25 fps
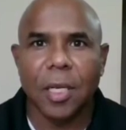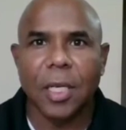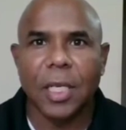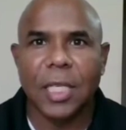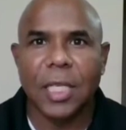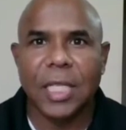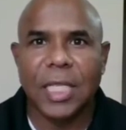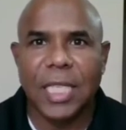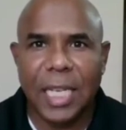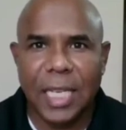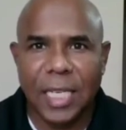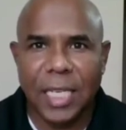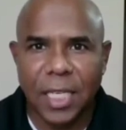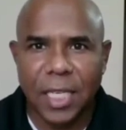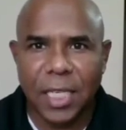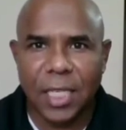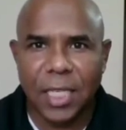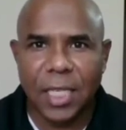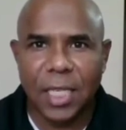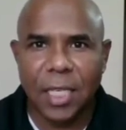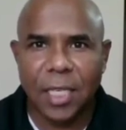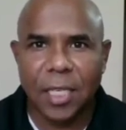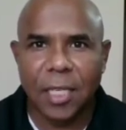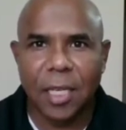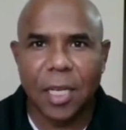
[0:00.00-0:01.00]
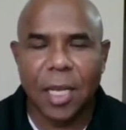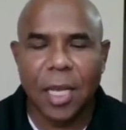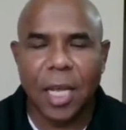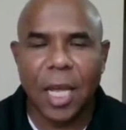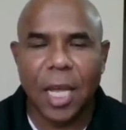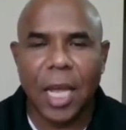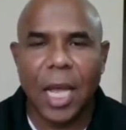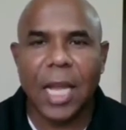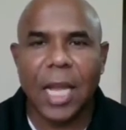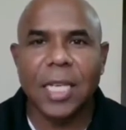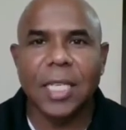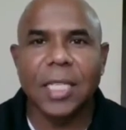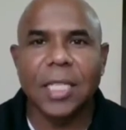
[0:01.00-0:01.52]
dignity,
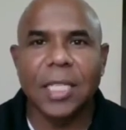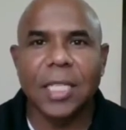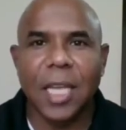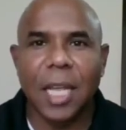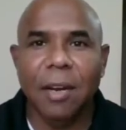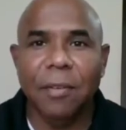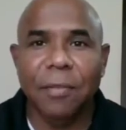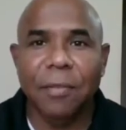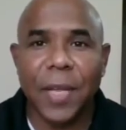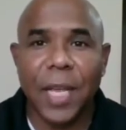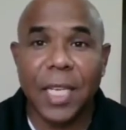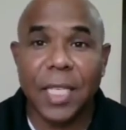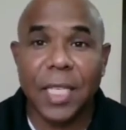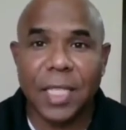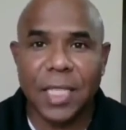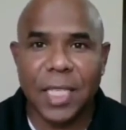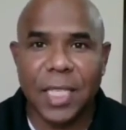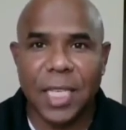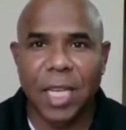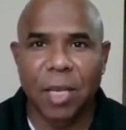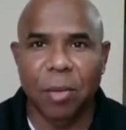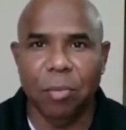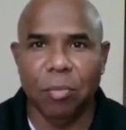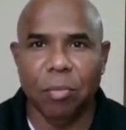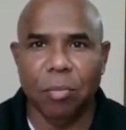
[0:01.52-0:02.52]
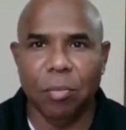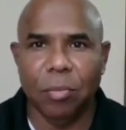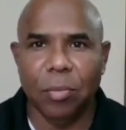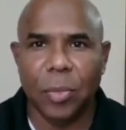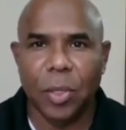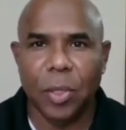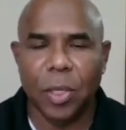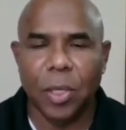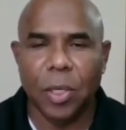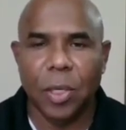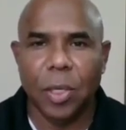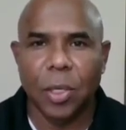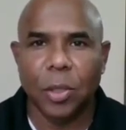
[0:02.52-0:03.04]
and self-esteem
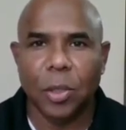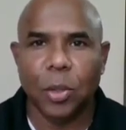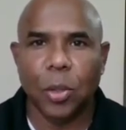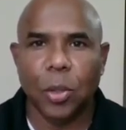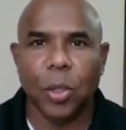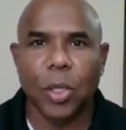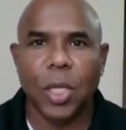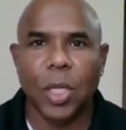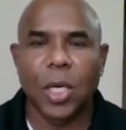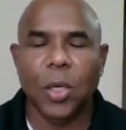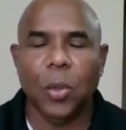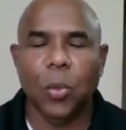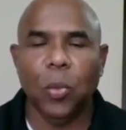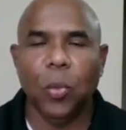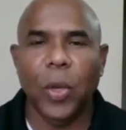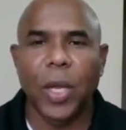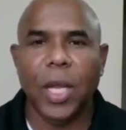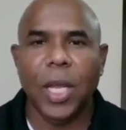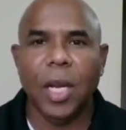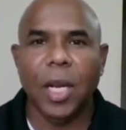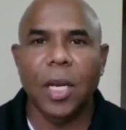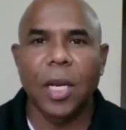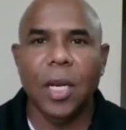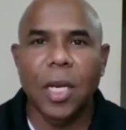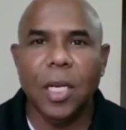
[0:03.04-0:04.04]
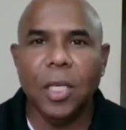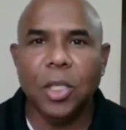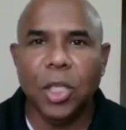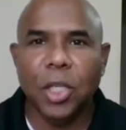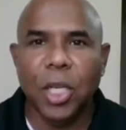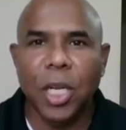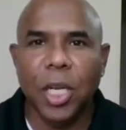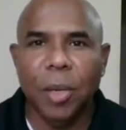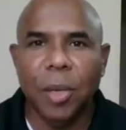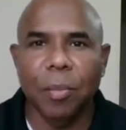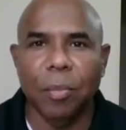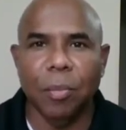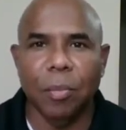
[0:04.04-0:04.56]
so that we can nurture
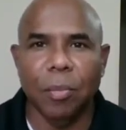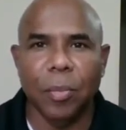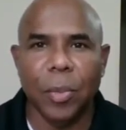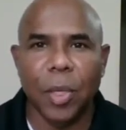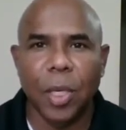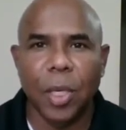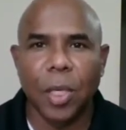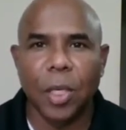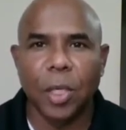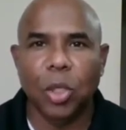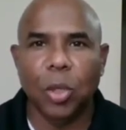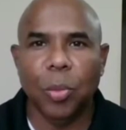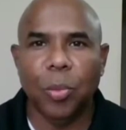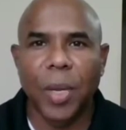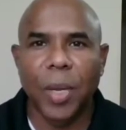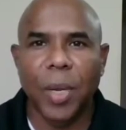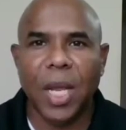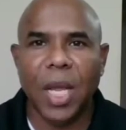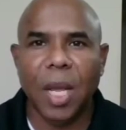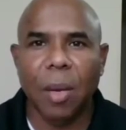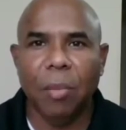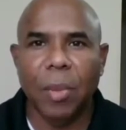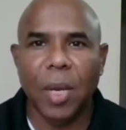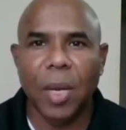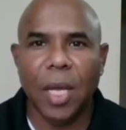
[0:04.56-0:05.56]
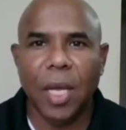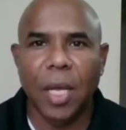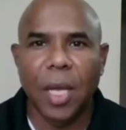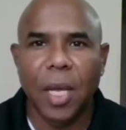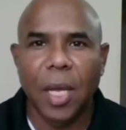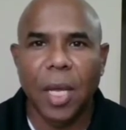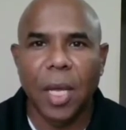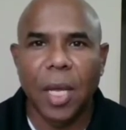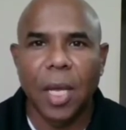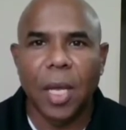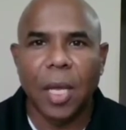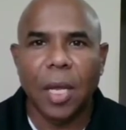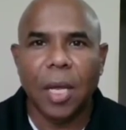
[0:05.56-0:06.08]
him to become a
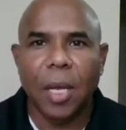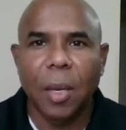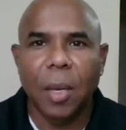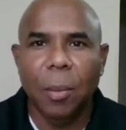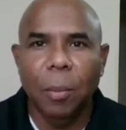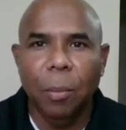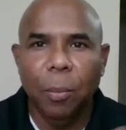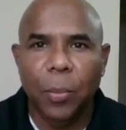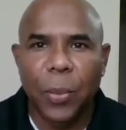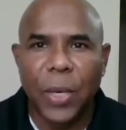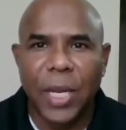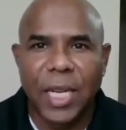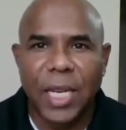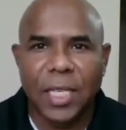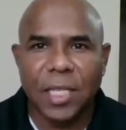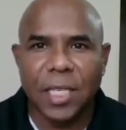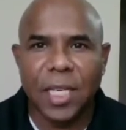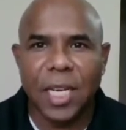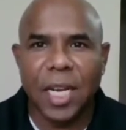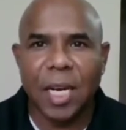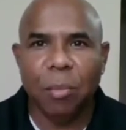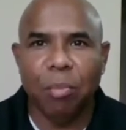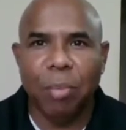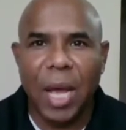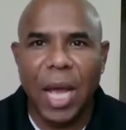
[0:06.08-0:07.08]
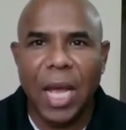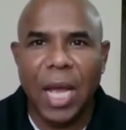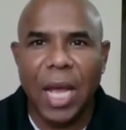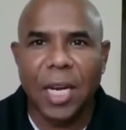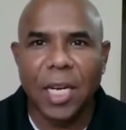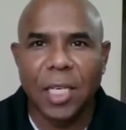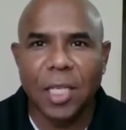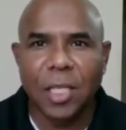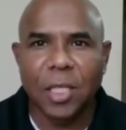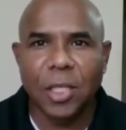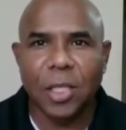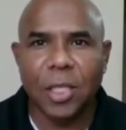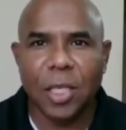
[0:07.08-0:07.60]
complete and
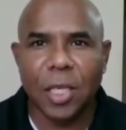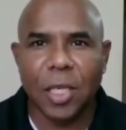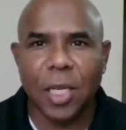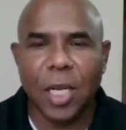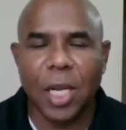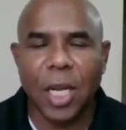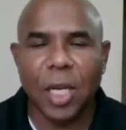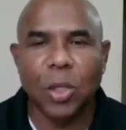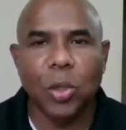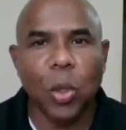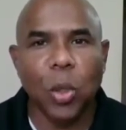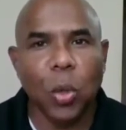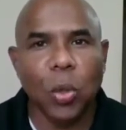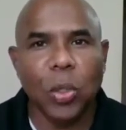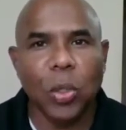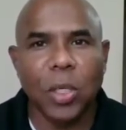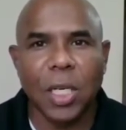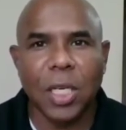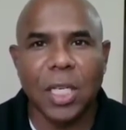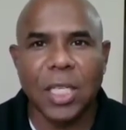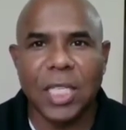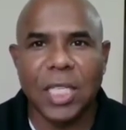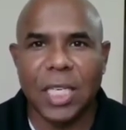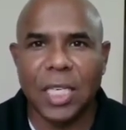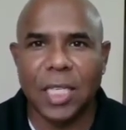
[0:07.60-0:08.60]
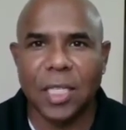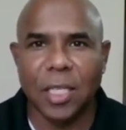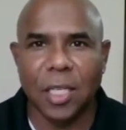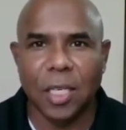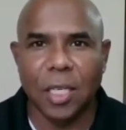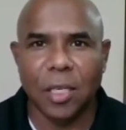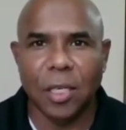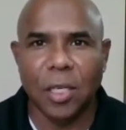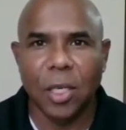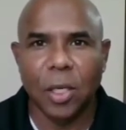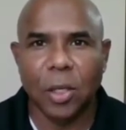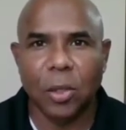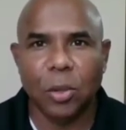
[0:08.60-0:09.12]
balanced and total
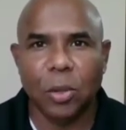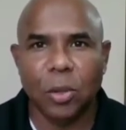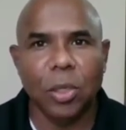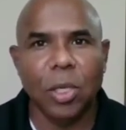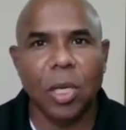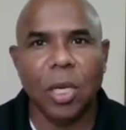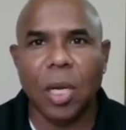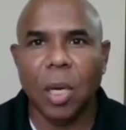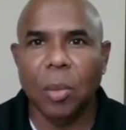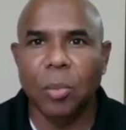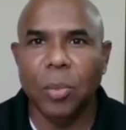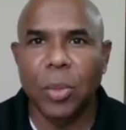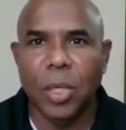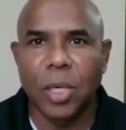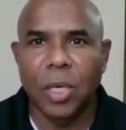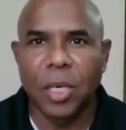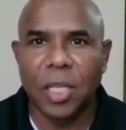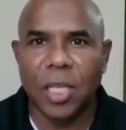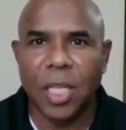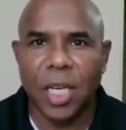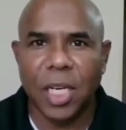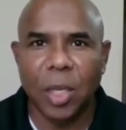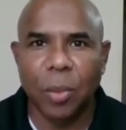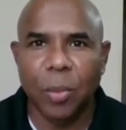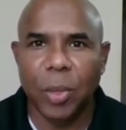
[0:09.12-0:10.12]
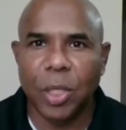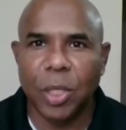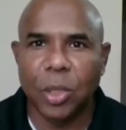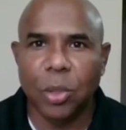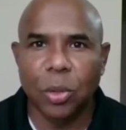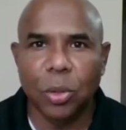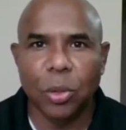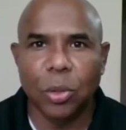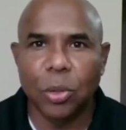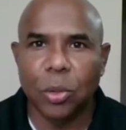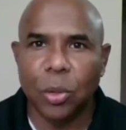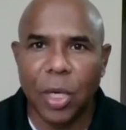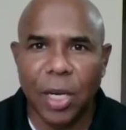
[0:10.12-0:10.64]
citizen to the community that he may
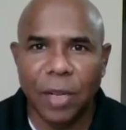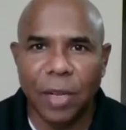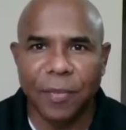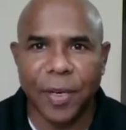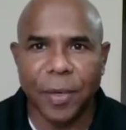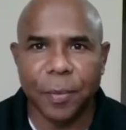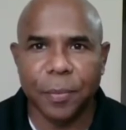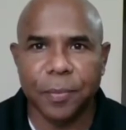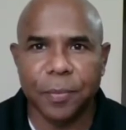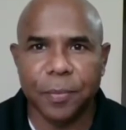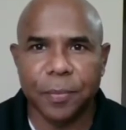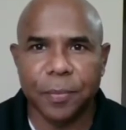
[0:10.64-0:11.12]
choose to live in.